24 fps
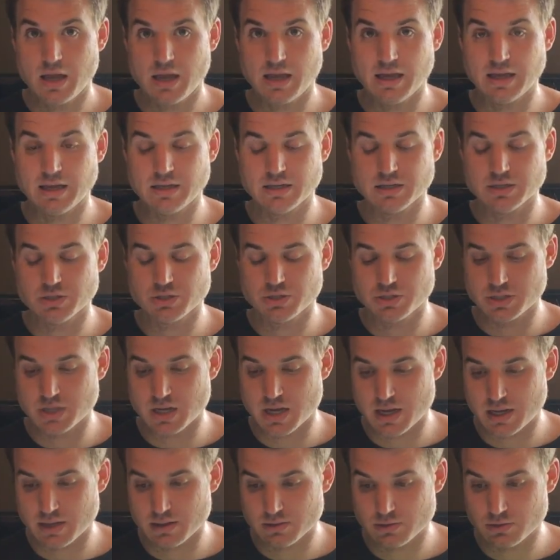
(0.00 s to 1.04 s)
is
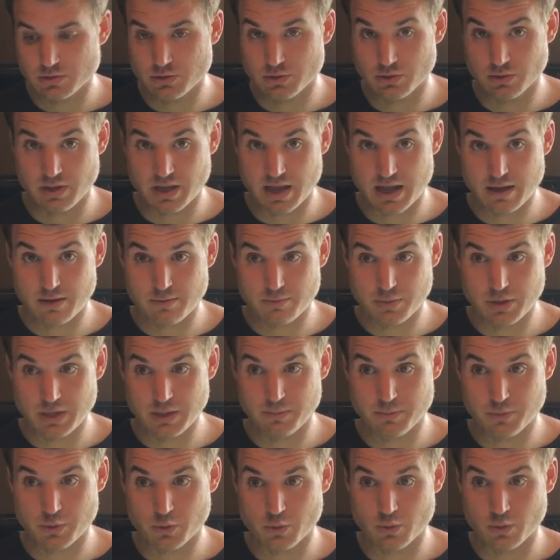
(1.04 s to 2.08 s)
to get
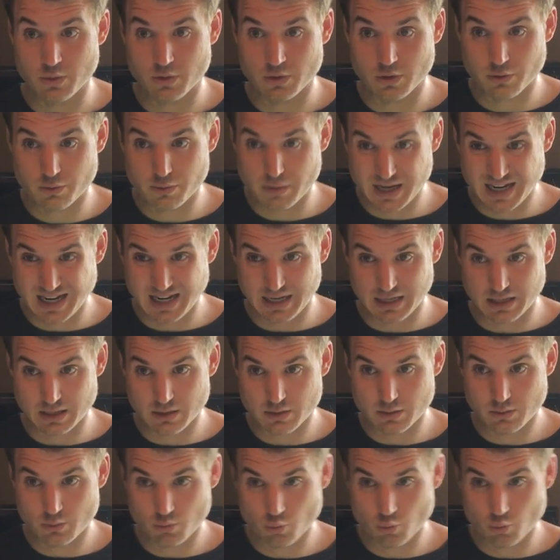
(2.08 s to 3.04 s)
people green,